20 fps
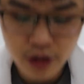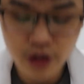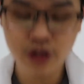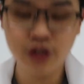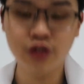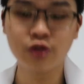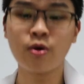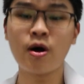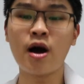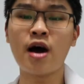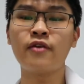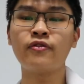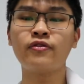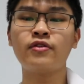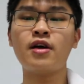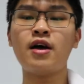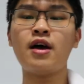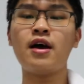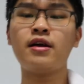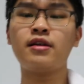So
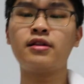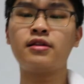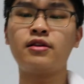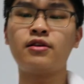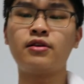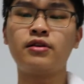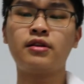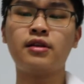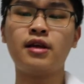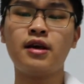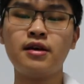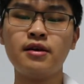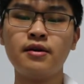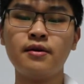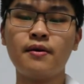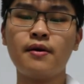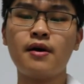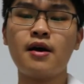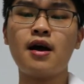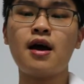after the thing,
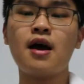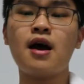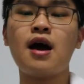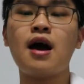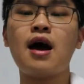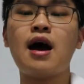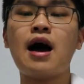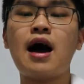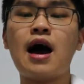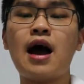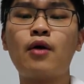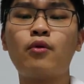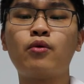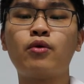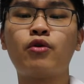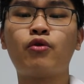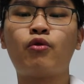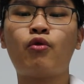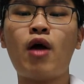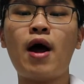I
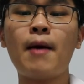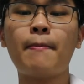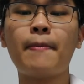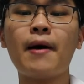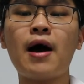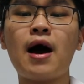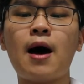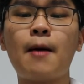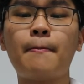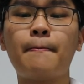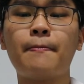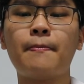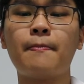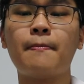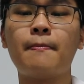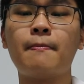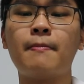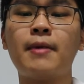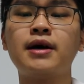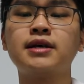will wrap up
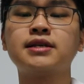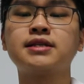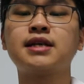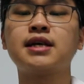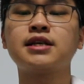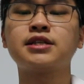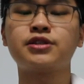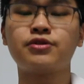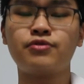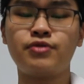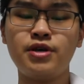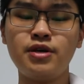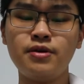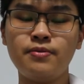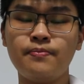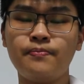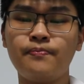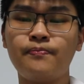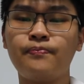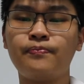my accessory
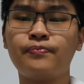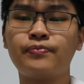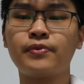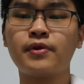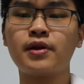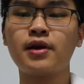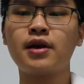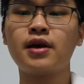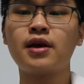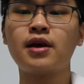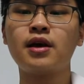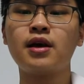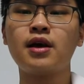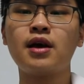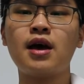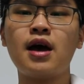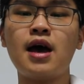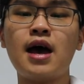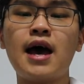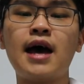
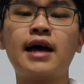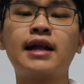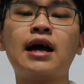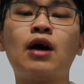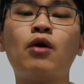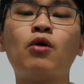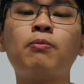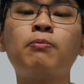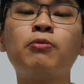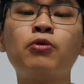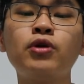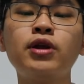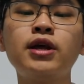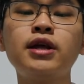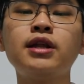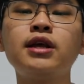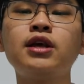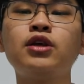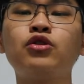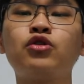and I will put
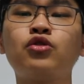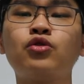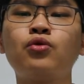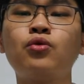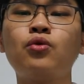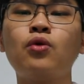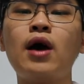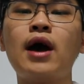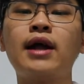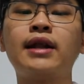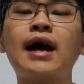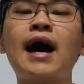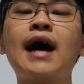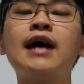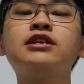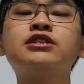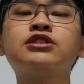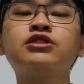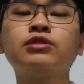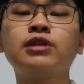it into an
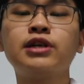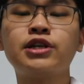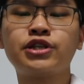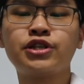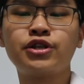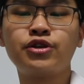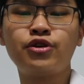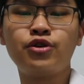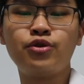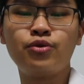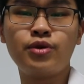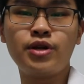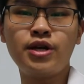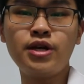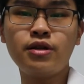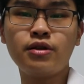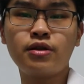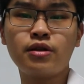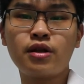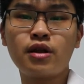isolation
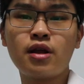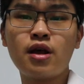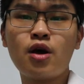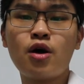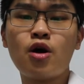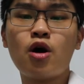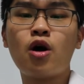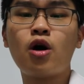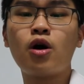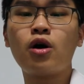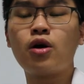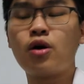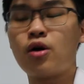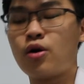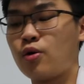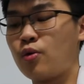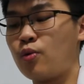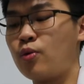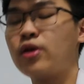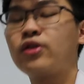unit
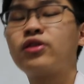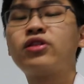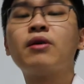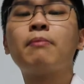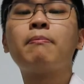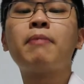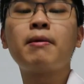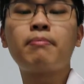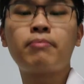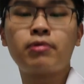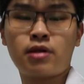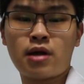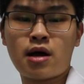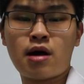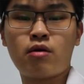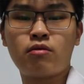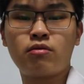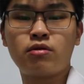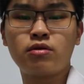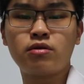with the paper
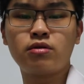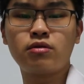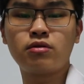towel.